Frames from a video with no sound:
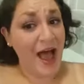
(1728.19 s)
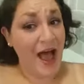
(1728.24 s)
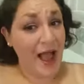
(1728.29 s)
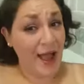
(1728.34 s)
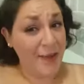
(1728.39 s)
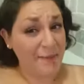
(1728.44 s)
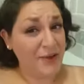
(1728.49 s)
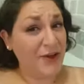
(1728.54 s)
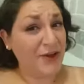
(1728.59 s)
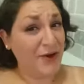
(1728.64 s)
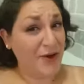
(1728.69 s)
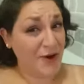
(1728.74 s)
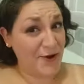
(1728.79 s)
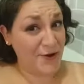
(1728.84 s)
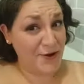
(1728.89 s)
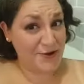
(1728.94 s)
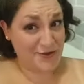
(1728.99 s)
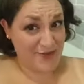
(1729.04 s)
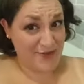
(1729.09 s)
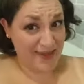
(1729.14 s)
I'm going to
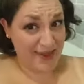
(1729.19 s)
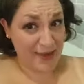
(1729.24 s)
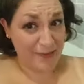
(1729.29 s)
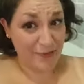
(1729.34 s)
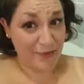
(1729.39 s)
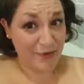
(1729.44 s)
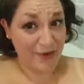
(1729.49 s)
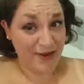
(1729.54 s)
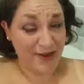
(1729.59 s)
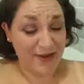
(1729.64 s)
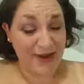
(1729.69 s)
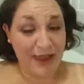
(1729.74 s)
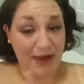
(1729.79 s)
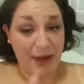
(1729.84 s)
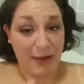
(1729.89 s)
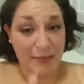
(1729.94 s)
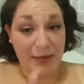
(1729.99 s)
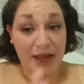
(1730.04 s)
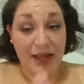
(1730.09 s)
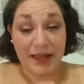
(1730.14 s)
argue that point. Now,
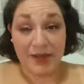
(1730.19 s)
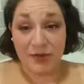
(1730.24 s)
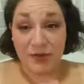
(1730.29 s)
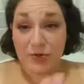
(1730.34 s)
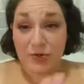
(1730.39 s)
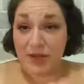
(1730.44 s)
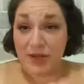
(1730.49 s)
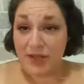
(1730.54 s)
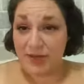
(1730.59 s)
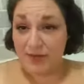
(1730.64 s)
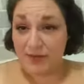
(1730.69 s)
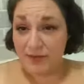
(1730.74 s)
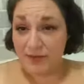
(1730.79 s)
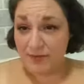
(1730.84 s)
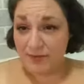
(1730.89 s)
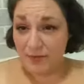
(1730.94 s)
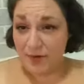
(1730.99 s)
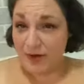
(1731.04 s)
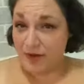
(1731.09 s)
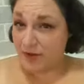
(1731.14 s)
I mean, I
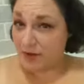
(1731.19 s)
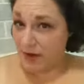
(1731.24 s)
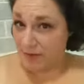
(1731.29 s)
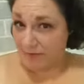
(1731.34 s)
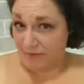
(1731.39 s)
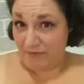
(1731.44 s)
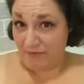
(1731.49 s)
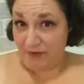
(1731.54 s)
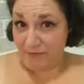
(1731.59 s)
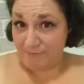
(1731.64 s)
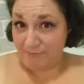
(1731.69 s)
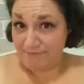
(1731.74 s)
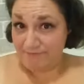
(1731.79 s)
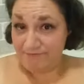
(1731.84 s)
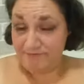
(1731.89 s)
agree where you're coming from.